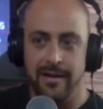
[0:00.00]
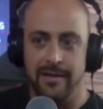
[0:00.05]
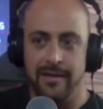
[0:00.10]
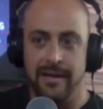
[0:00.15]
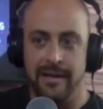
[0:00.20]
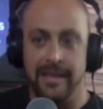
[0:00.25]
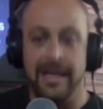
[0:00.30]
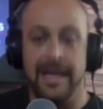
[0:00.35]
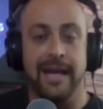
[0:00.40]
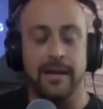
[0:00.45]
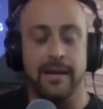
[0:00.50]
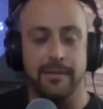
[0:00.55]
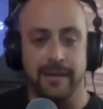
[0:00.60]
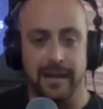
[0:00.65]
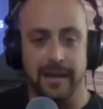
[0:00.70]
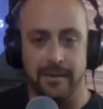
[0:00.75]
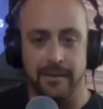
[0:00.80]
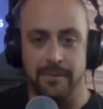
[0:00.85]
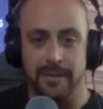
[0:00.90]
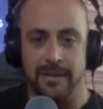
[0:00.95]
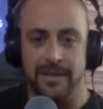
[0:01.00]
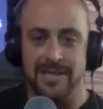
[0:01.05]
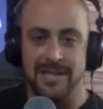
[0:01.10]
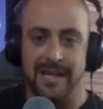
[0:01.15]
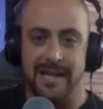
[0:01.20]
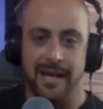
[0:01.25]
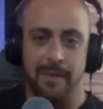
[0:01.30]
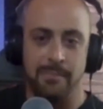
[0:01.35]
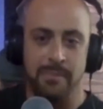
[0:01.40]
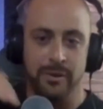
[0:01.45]
and they can't yet
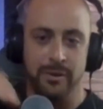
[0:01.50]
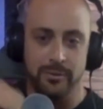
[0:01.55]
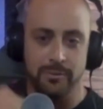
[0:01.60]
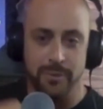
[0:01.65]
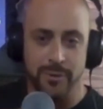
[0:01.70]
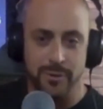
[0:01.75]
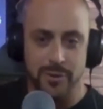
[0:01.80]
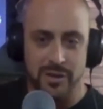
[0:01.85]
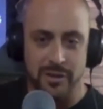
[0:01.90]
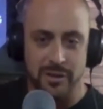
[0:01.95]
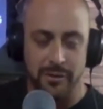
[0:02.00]
because they got to